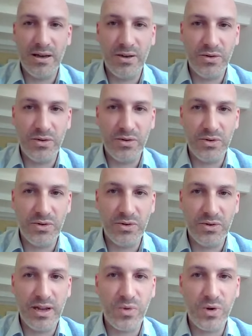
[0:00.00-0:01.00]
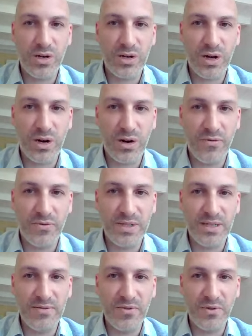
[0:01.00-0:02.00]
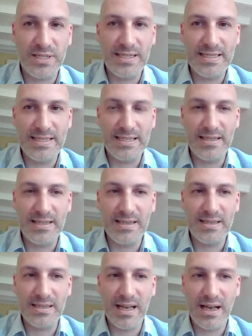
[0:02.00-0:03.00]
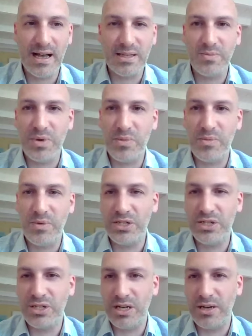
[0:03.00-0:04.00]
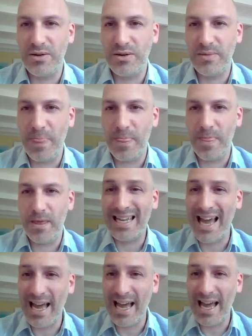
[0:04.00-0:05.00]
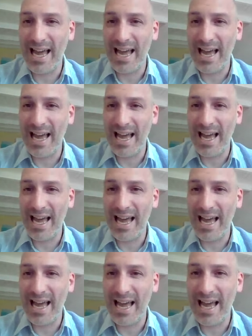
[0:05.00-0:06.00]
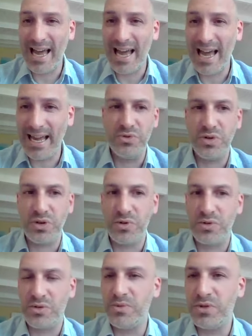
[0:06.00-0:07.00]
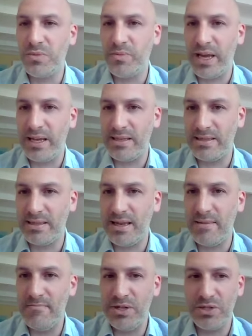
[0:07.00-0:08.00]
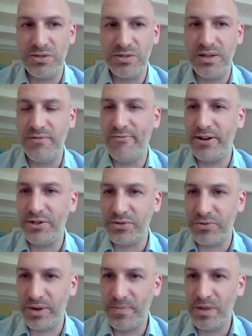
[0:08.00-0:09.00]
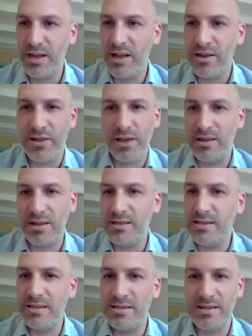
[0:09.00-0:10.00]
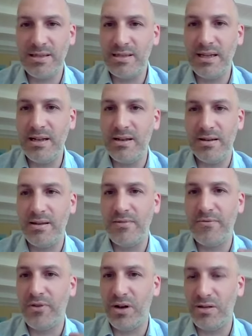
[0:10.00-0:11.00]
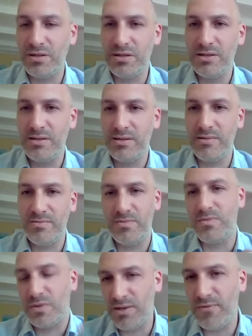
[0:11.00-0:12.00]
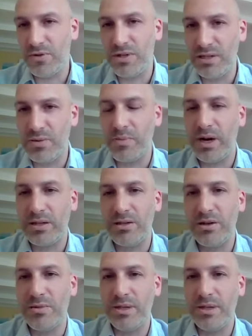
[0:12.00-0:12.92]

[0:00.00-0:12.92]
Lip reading: you know, the network of C40 cities has published a guidance on how to do a consumption-based emission inventory. I think this is still, for us, C40 is a partner,